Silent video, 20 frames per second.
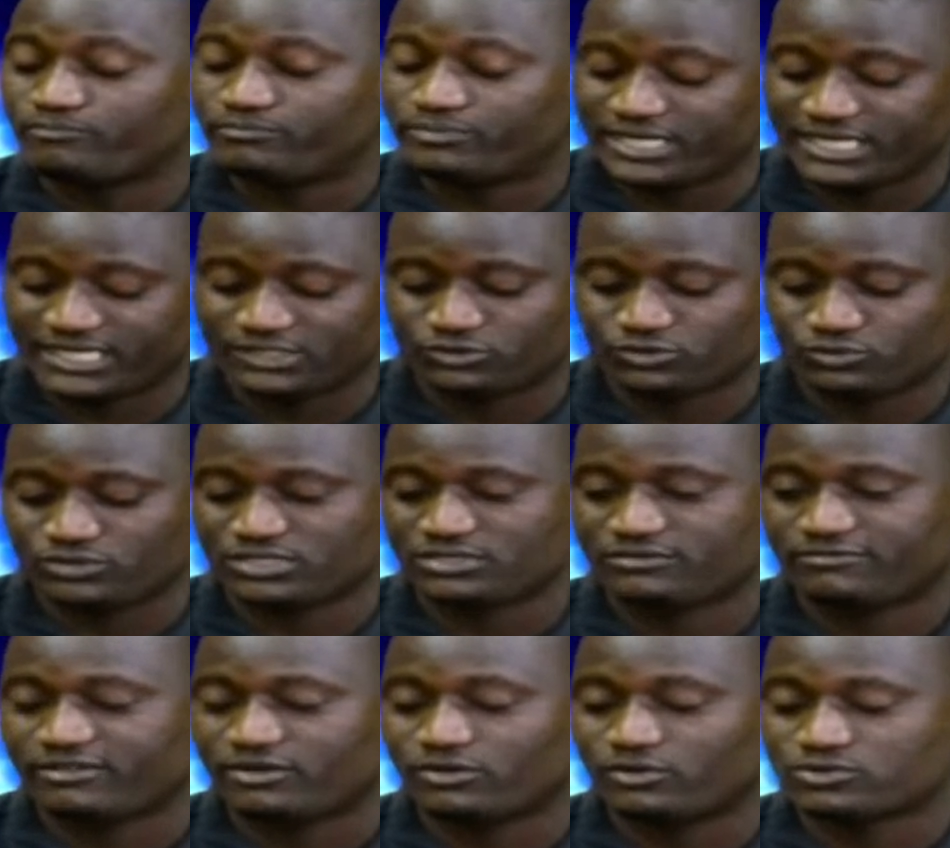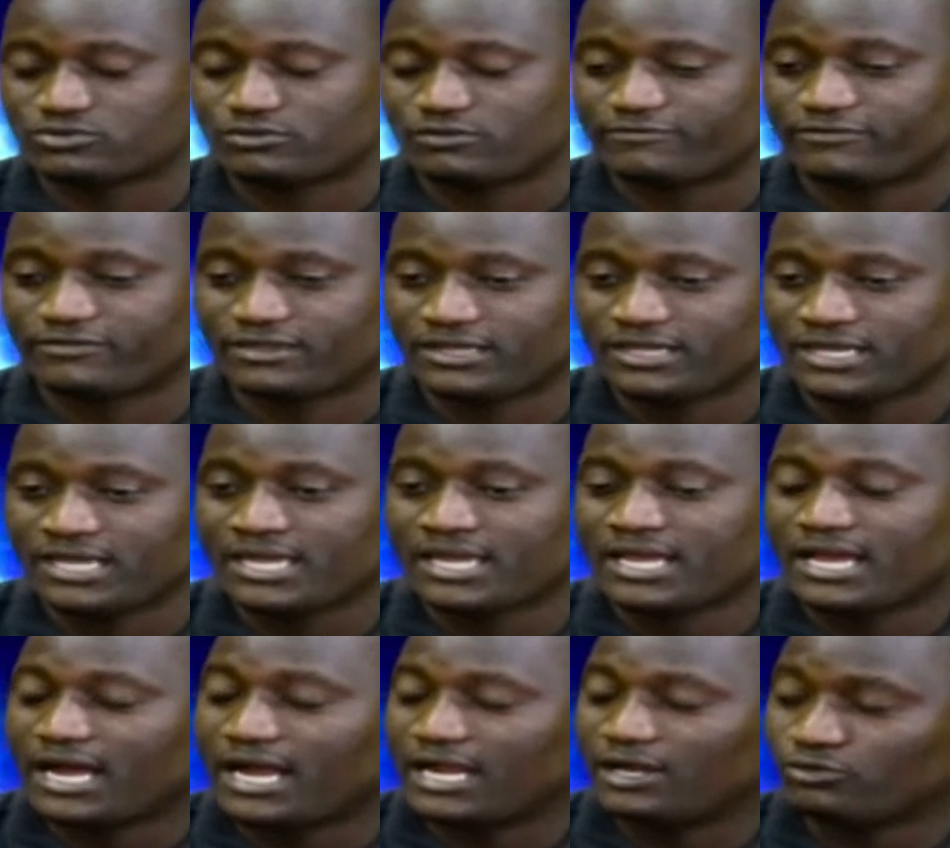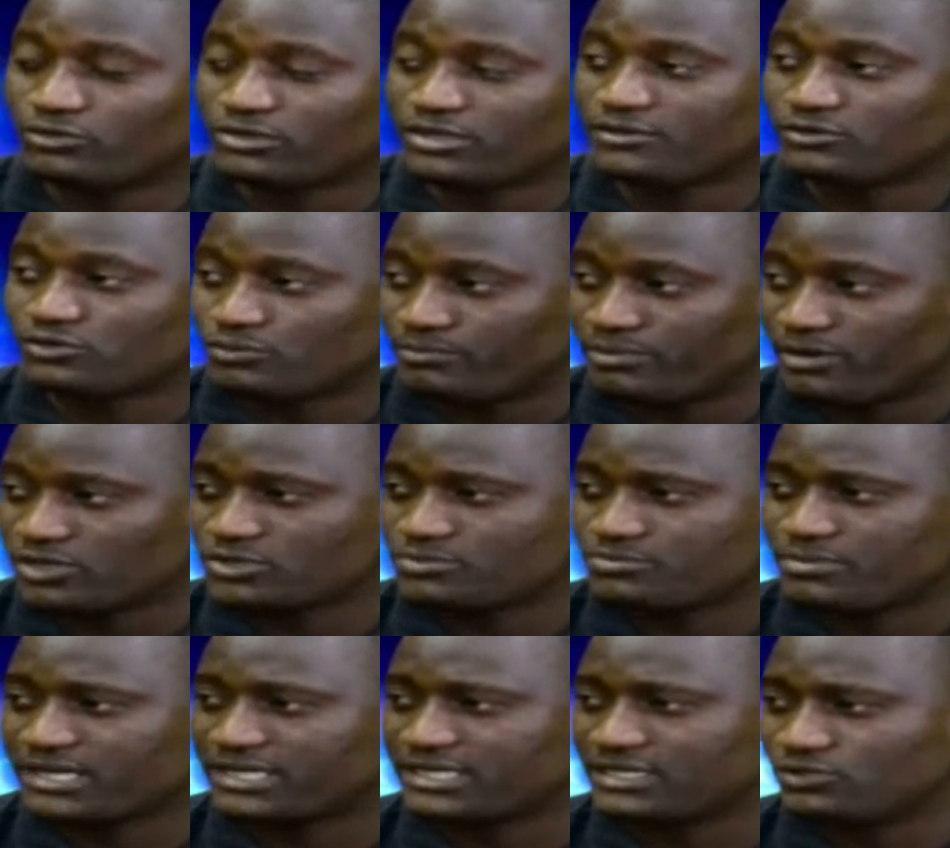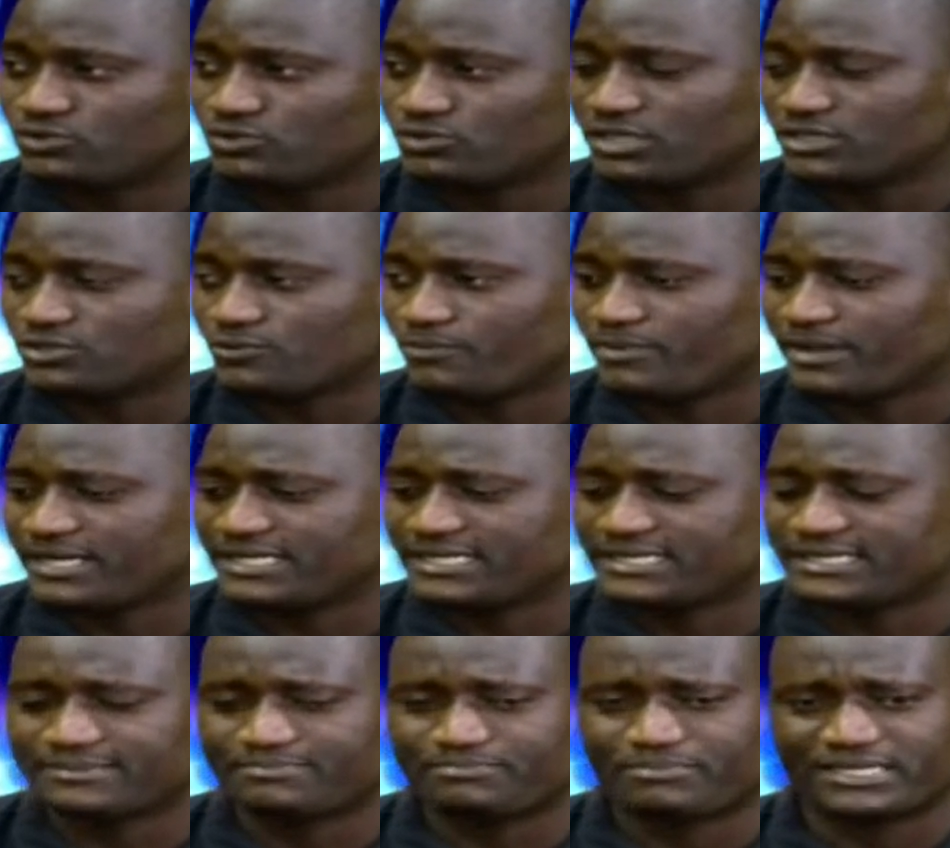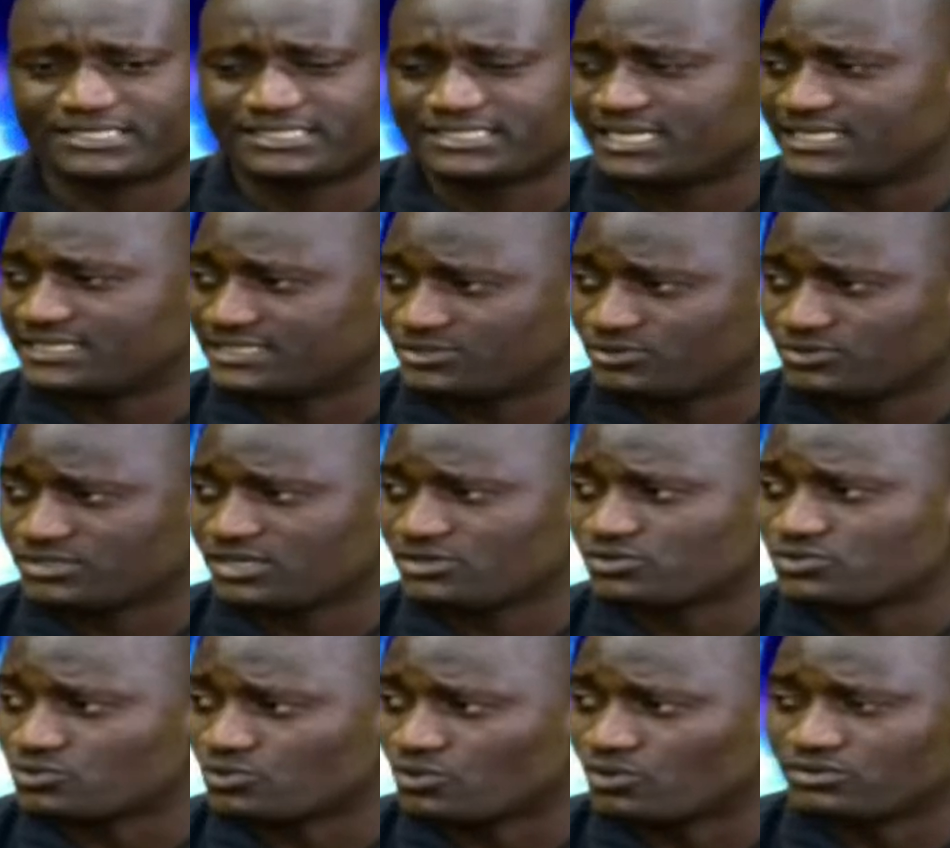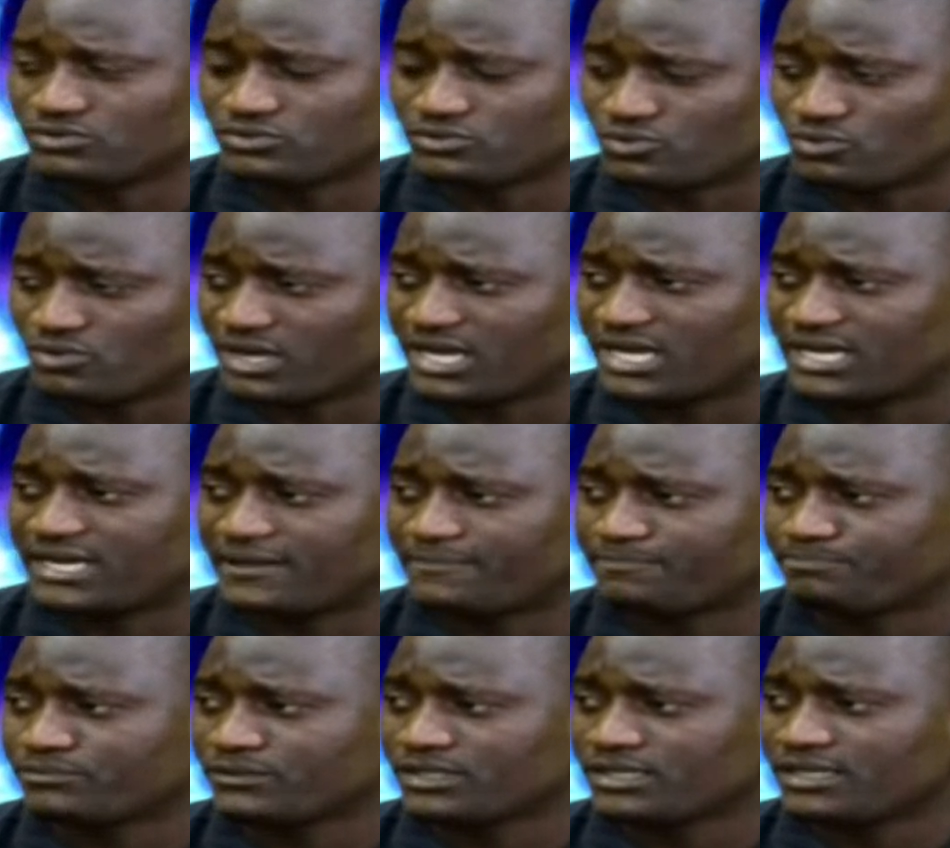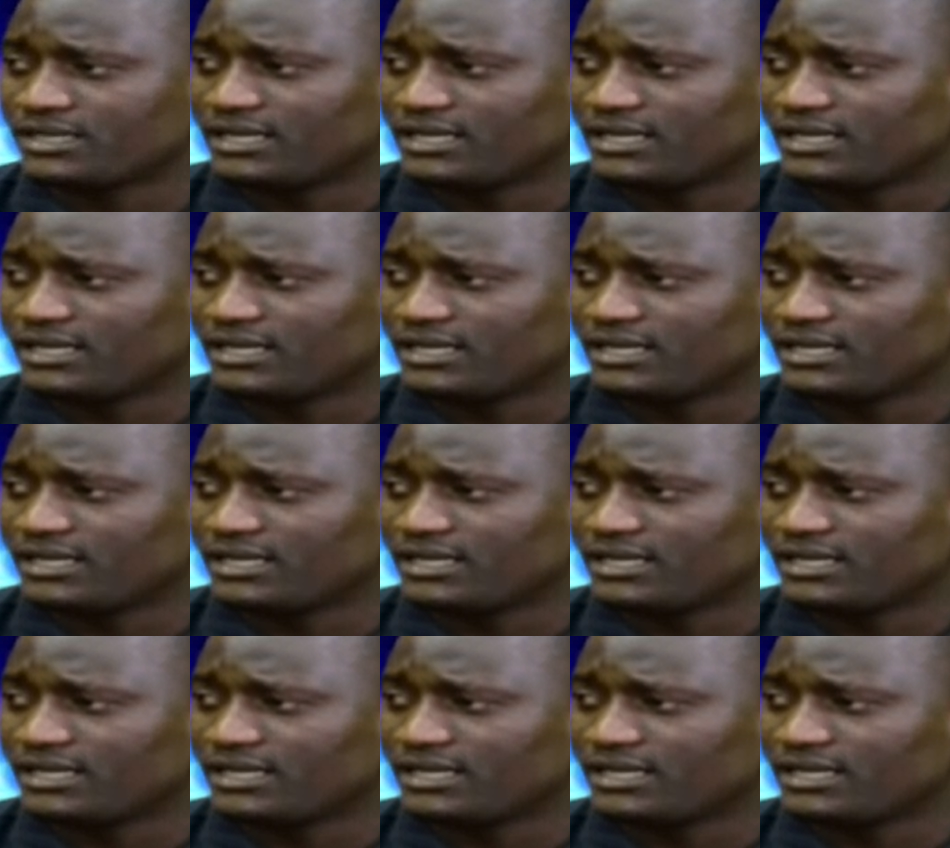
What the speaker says: playing to his philosophy, looking to bounce back into the Super League, but he has chosen to go into Ghana.